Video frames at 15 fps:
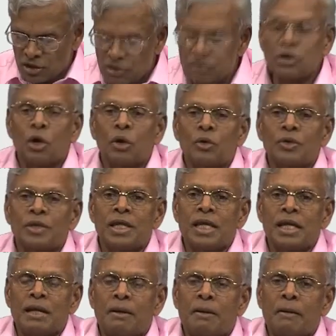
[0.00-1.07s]
So
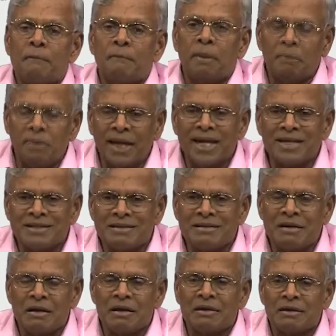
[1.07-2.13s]
the
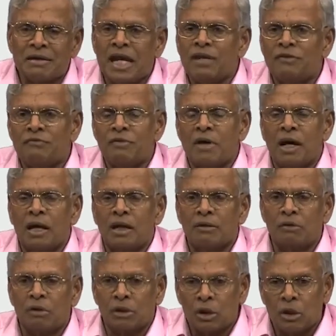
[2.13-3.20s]
publication date,
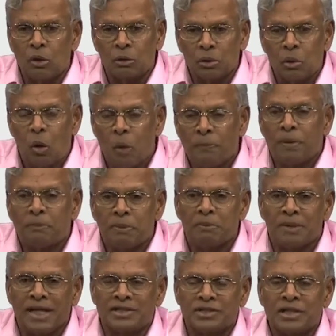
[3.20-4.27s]
the open
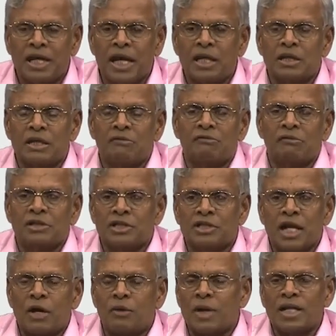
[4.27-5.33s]
publication date is
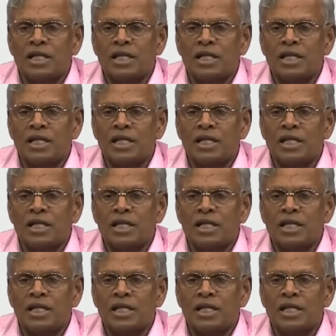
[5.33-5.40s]
around